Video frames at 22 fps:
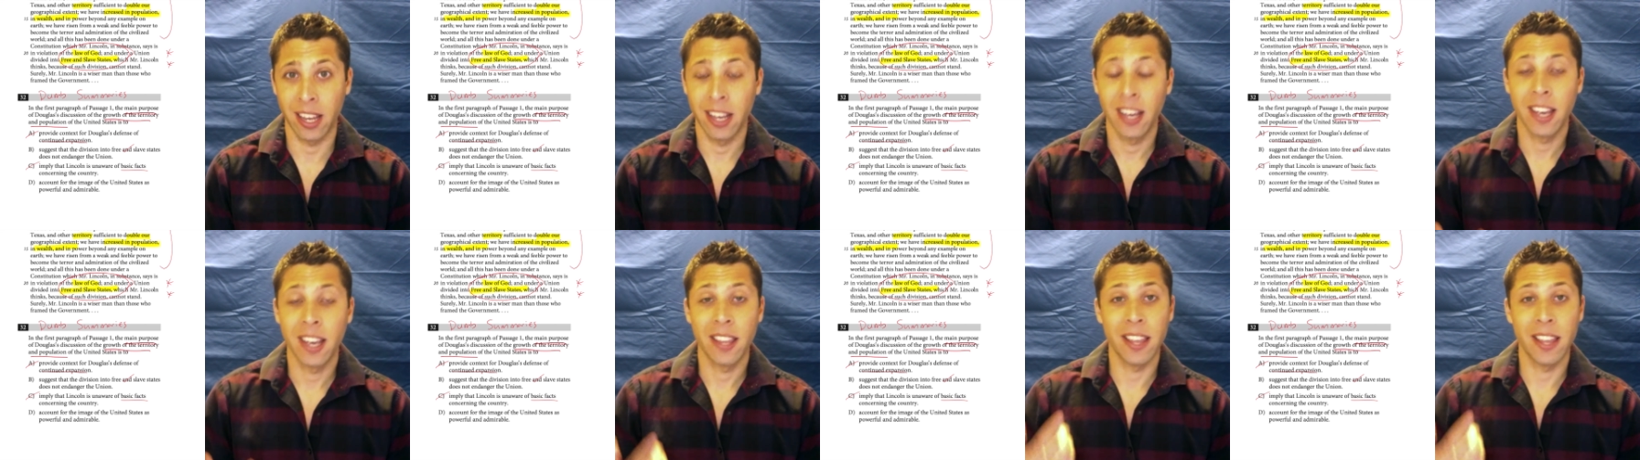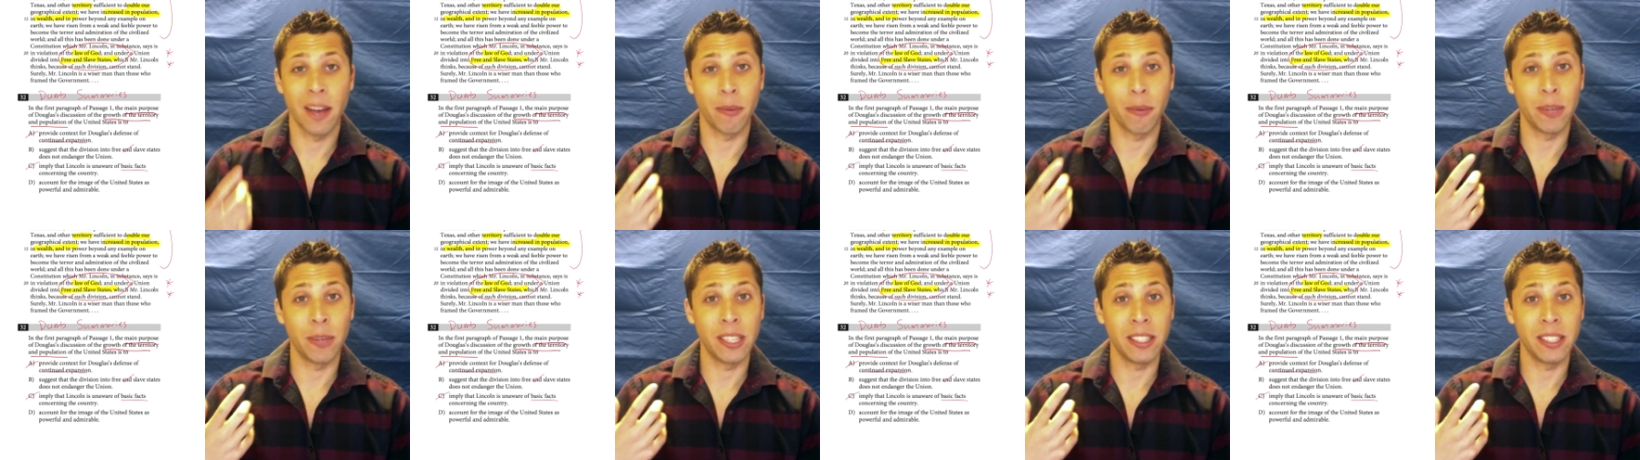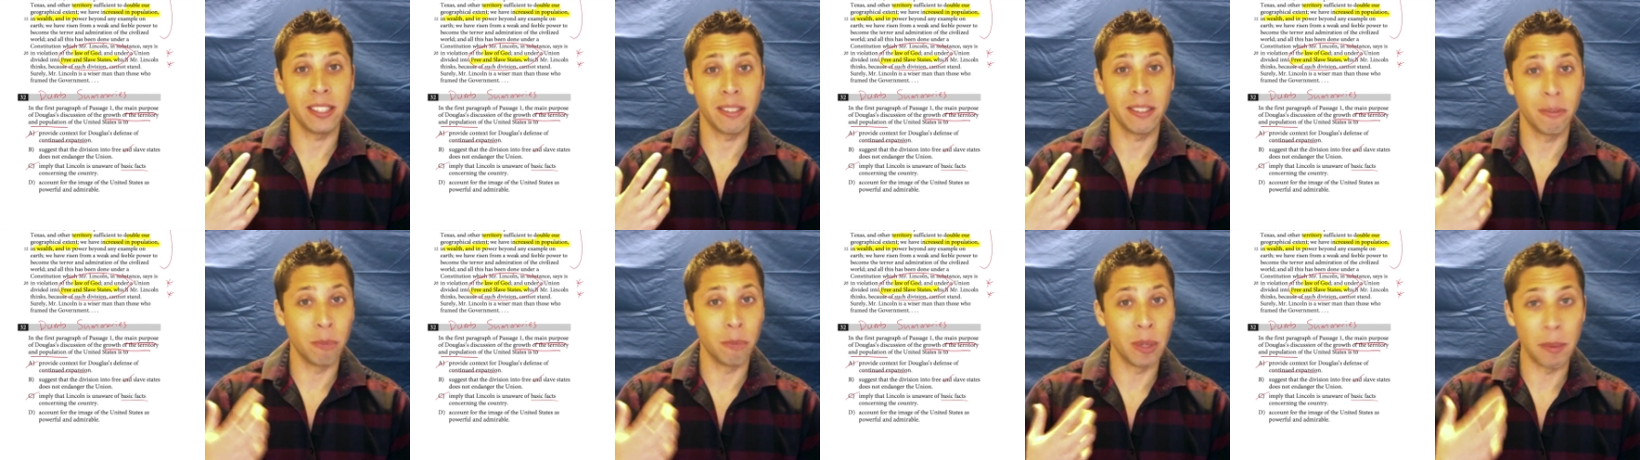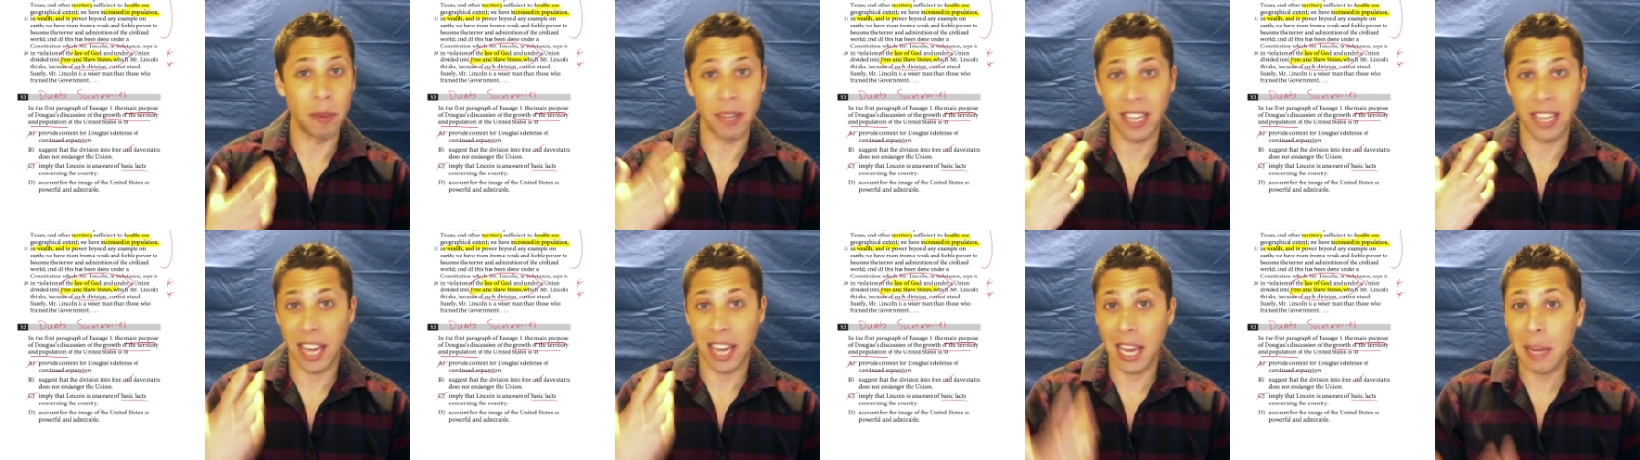that we, we
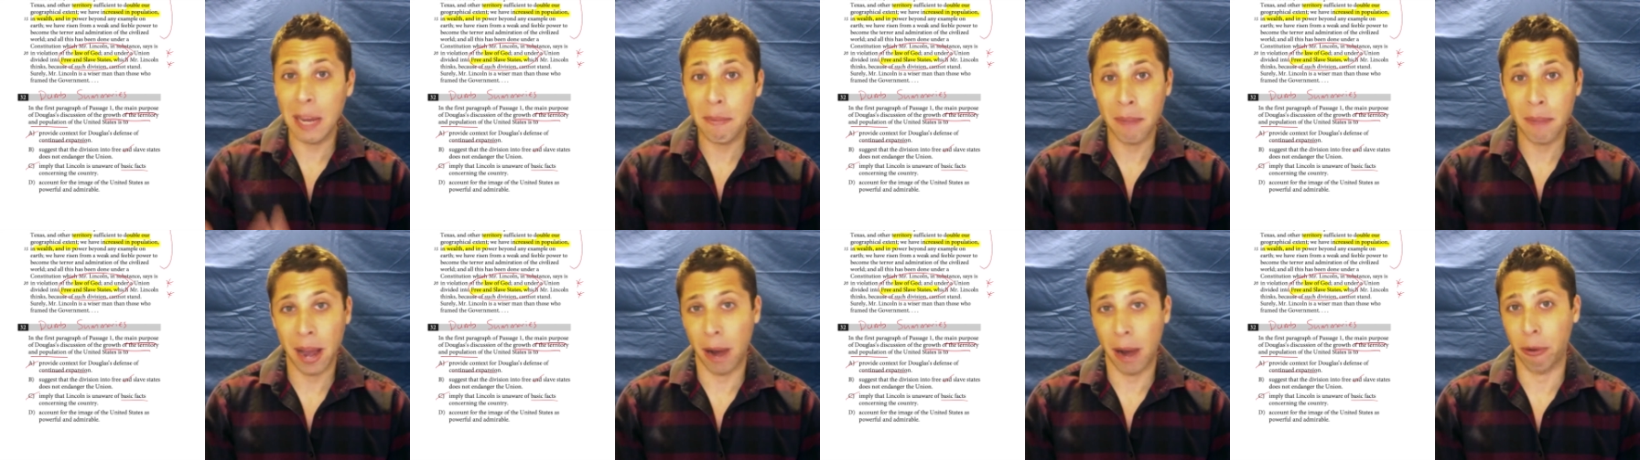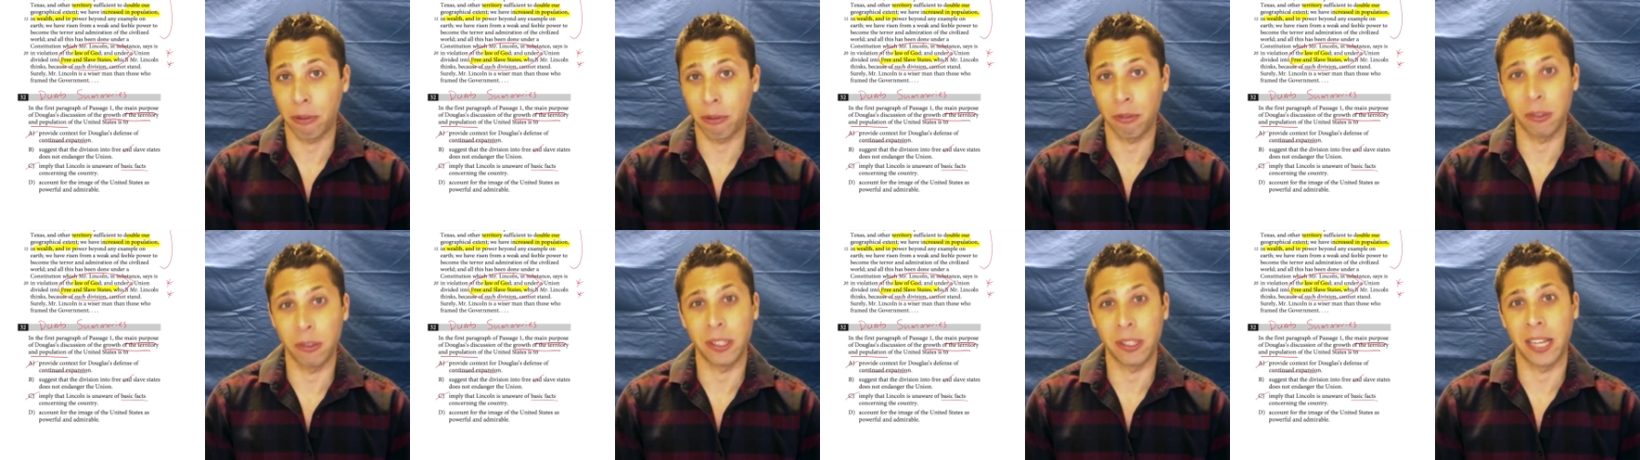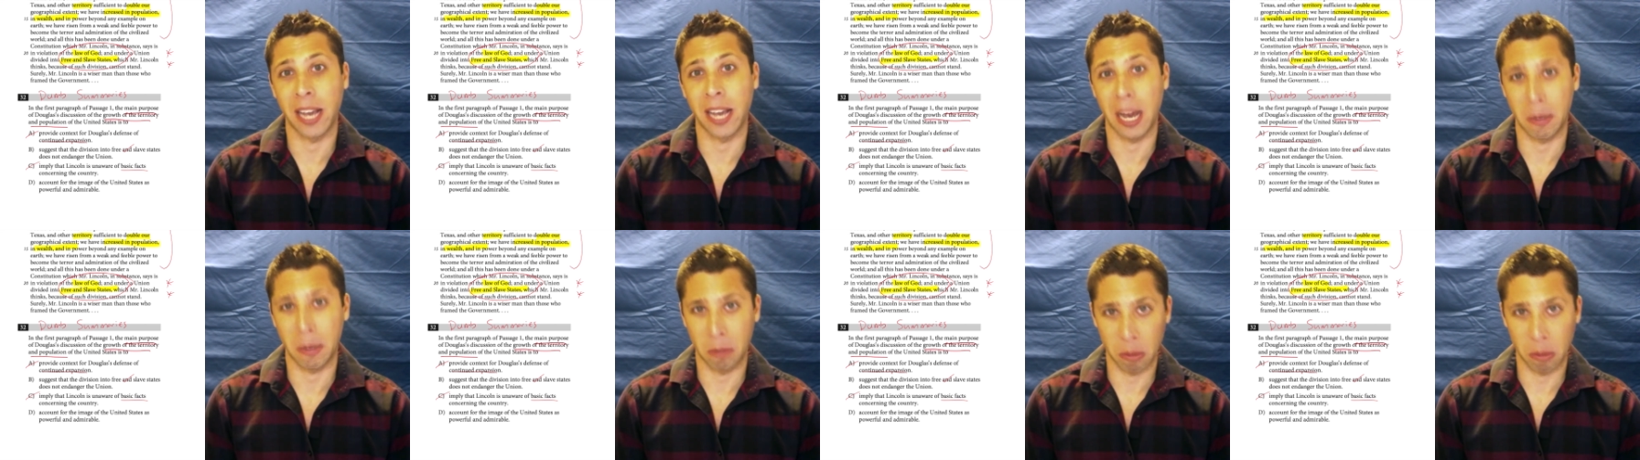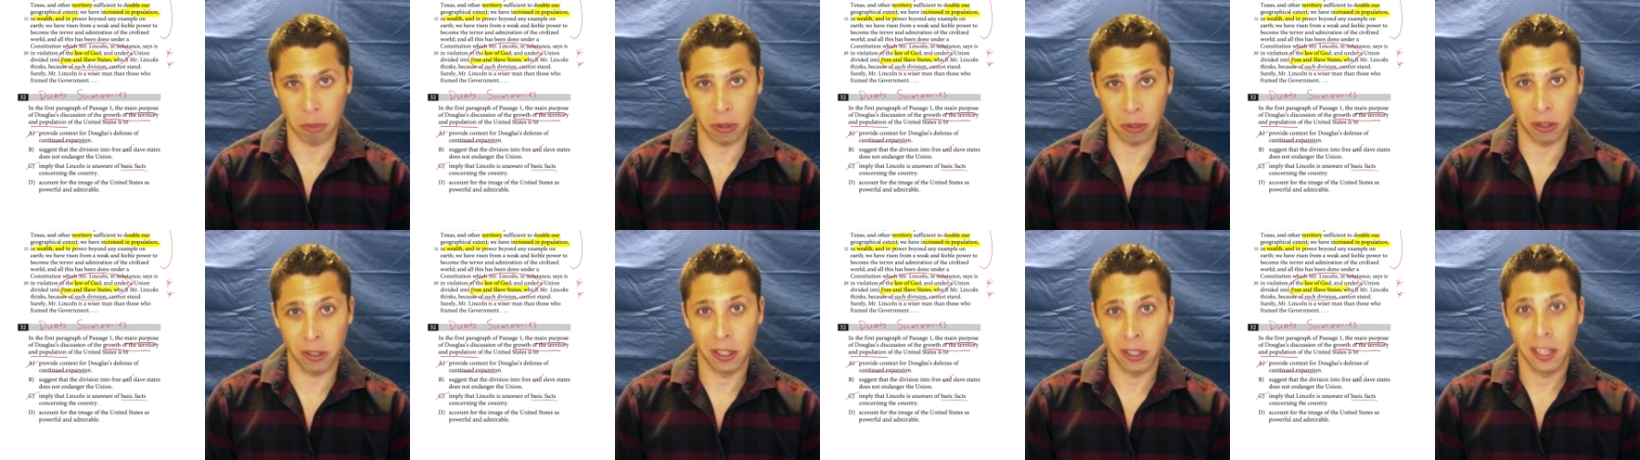became powerful and
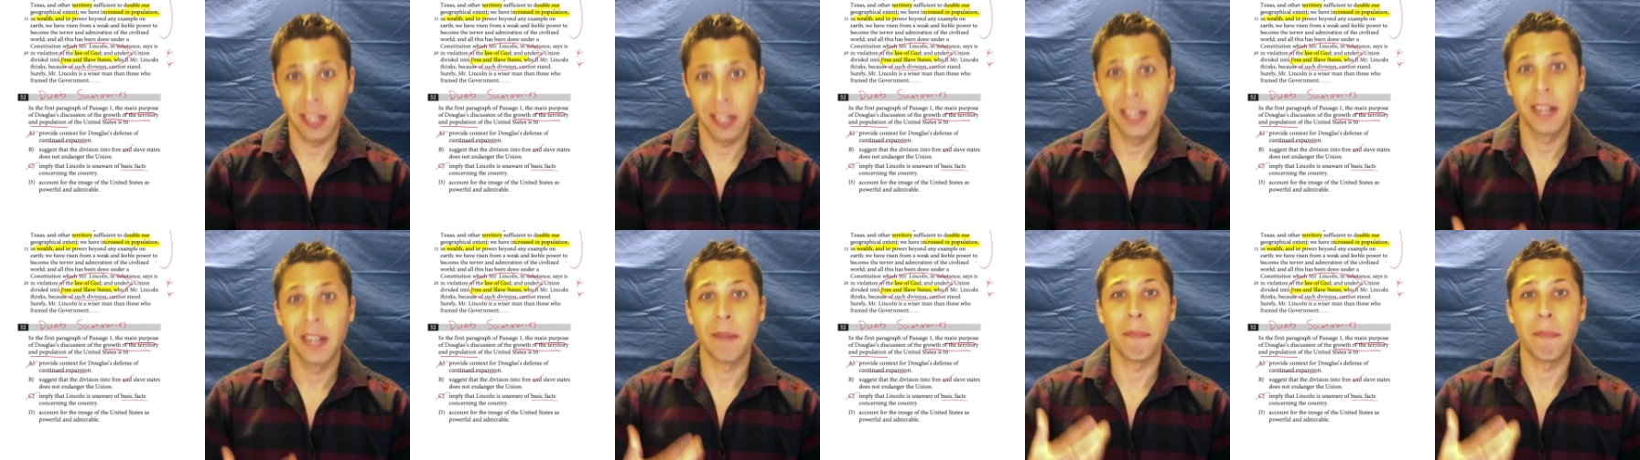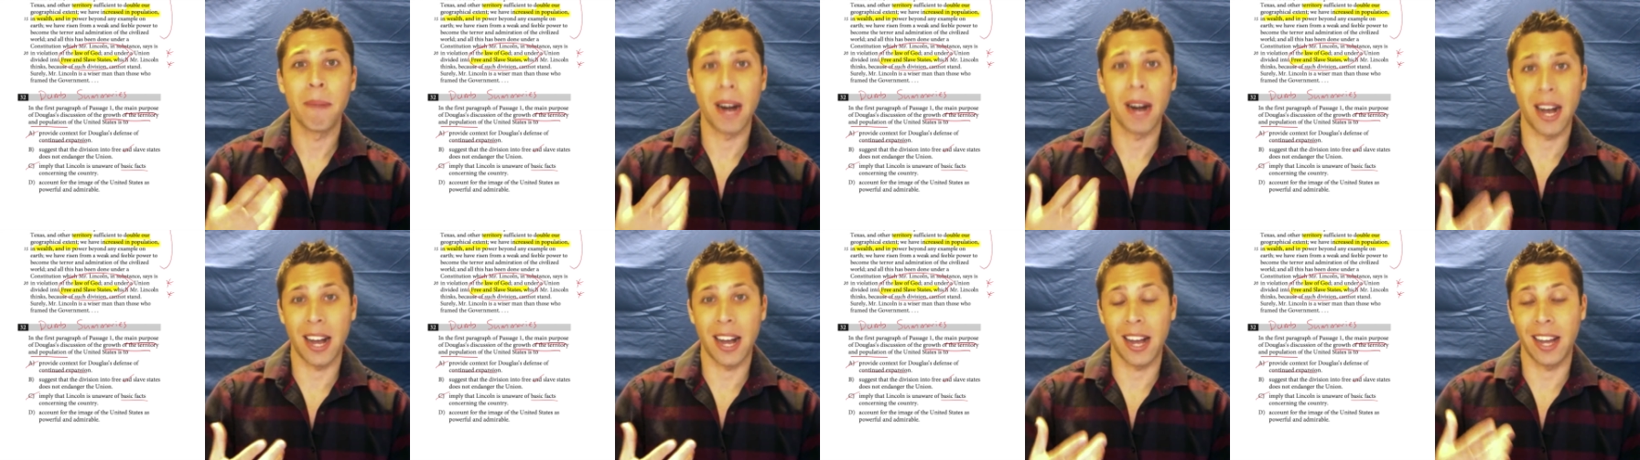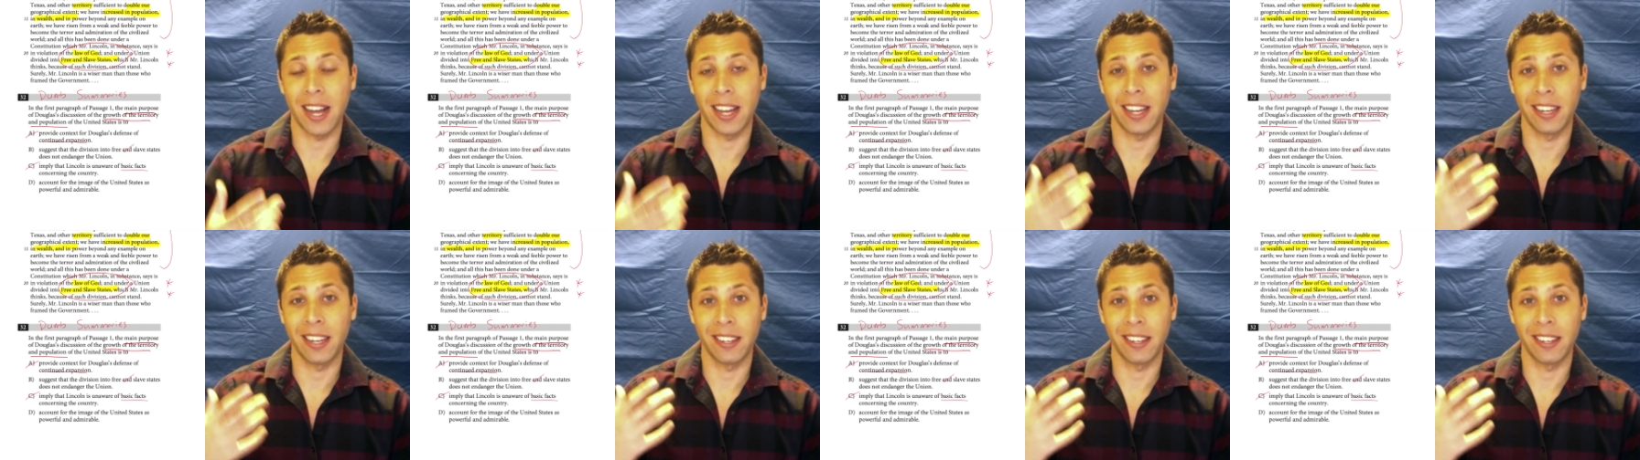admirable by